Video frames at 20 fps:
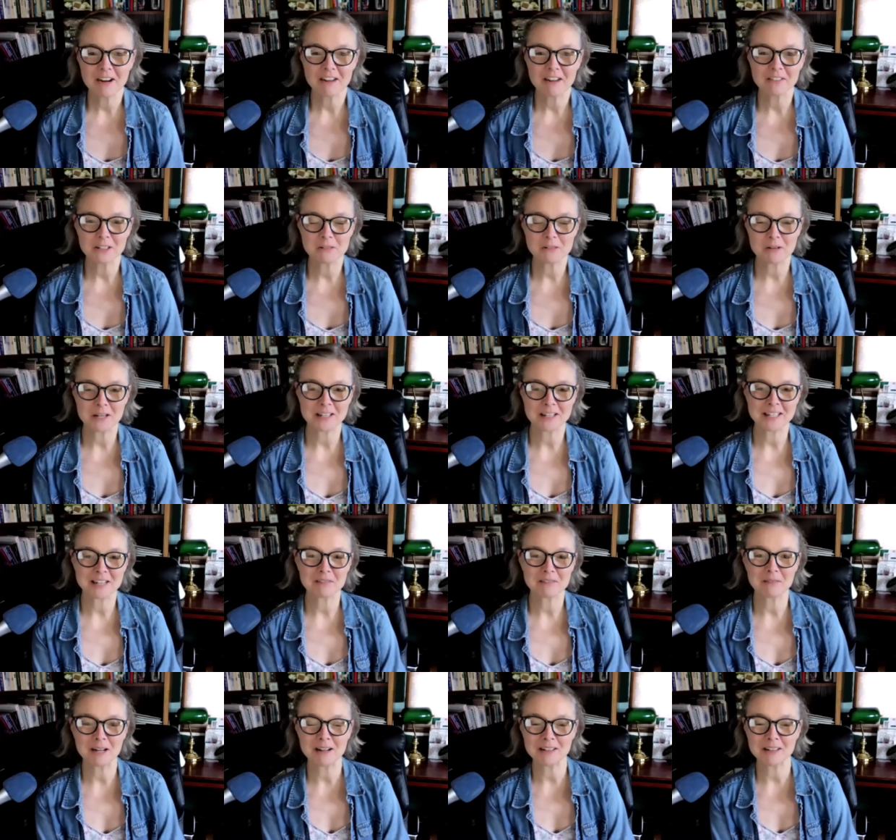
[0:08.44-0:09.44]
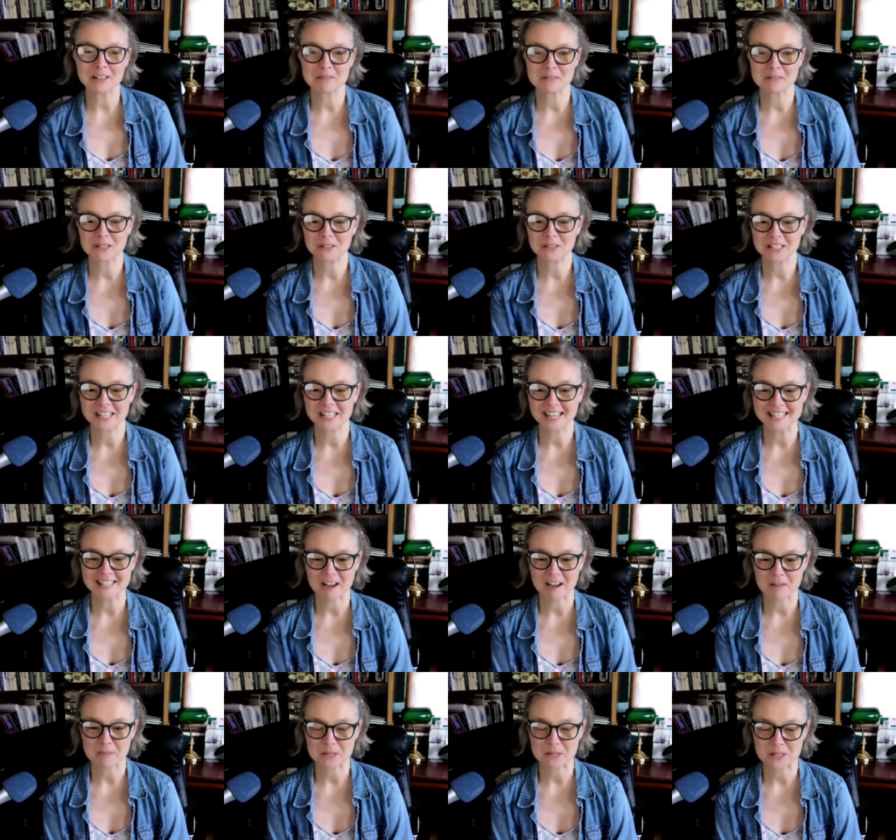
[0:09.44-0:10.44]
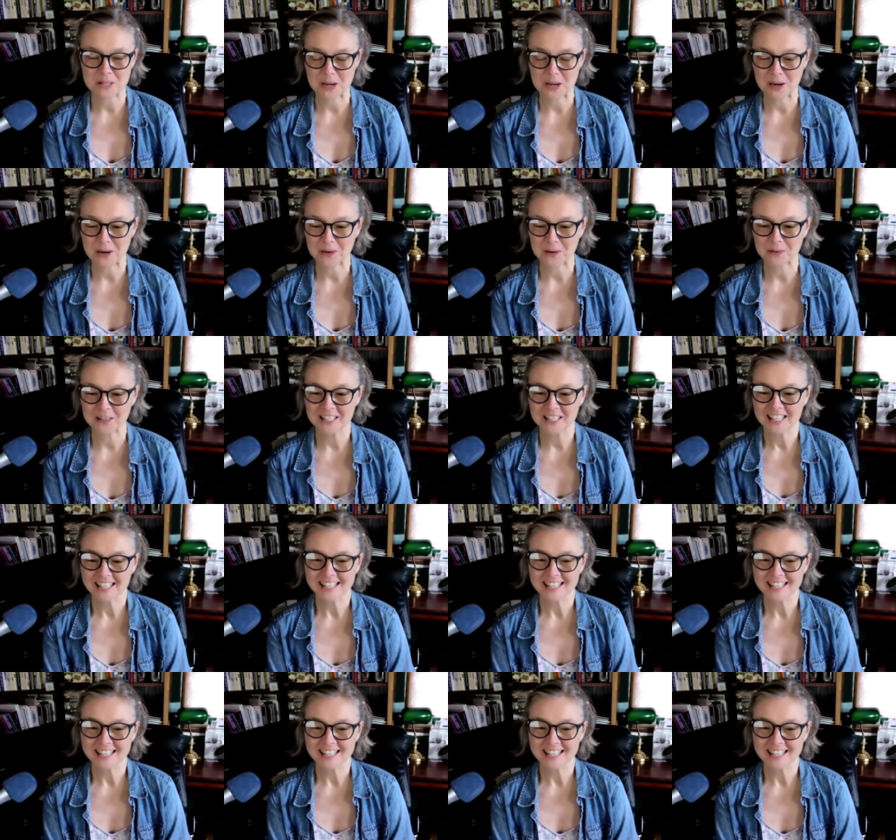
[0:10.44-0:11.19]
everyone, and welcome to today's episode.